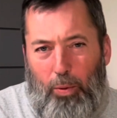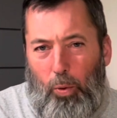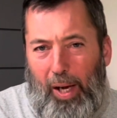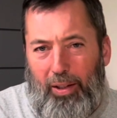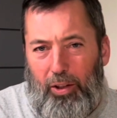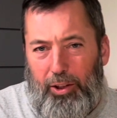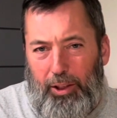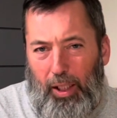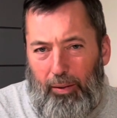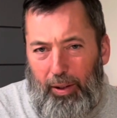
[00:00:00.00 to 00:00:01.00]
wine or a
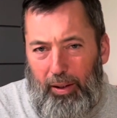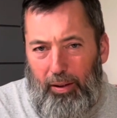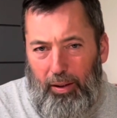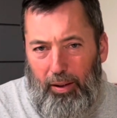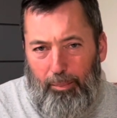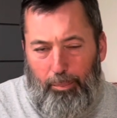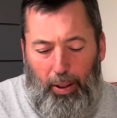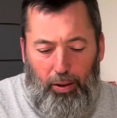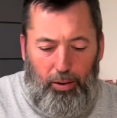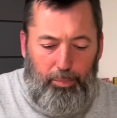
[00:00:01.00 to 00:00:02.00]
sherry
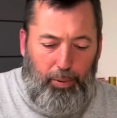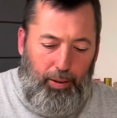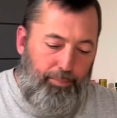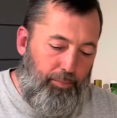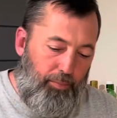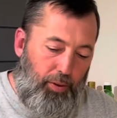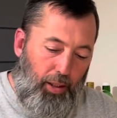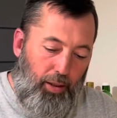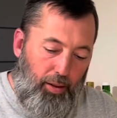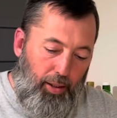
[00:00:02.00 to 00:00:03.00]
barrel, but
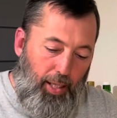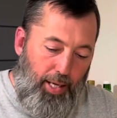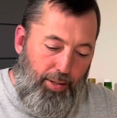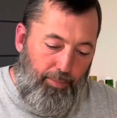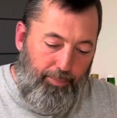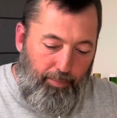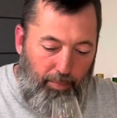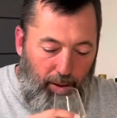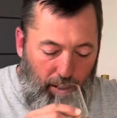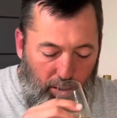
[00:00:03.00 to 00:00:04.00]
it hasn't.
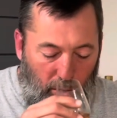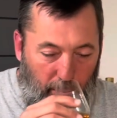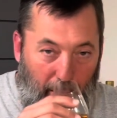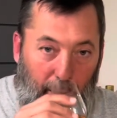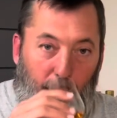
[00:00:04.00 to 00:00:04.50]
Let's go to the palate.